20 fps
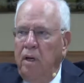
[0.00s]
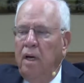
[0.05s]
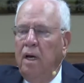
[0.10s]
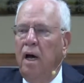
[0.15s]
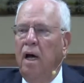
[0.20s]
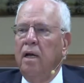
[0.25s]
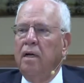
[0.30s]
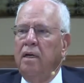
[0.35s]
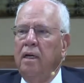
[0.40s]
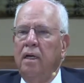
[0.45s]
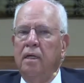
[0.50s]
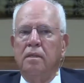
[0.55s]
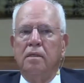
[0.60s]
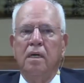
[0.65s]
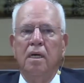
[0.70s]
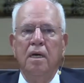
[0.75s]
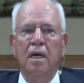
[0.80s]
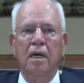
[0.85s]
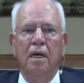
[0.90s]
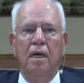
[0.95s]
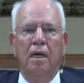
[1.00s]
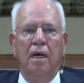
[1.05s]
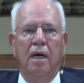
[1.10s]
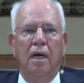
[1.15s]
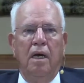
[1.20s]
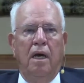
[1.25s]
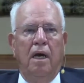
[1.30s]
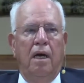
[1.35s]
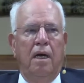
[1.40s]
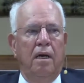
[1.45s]
contest,
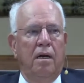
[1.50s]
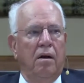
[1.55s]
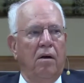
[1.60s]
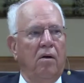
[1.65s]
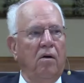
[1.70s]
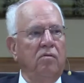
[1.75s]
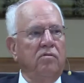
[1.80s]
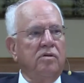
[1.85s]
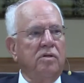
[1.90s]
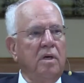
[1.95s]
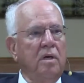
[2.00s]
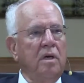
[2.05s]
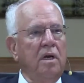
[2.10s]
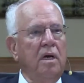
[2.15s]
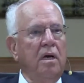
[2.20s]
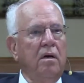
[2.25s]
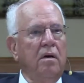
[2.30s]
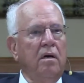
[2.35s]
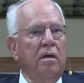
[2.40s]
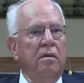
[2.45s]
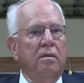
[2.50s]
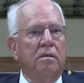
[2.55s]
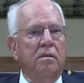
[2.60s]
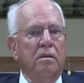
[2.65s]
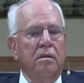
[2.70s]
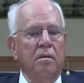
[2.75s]
and all of a sudden here is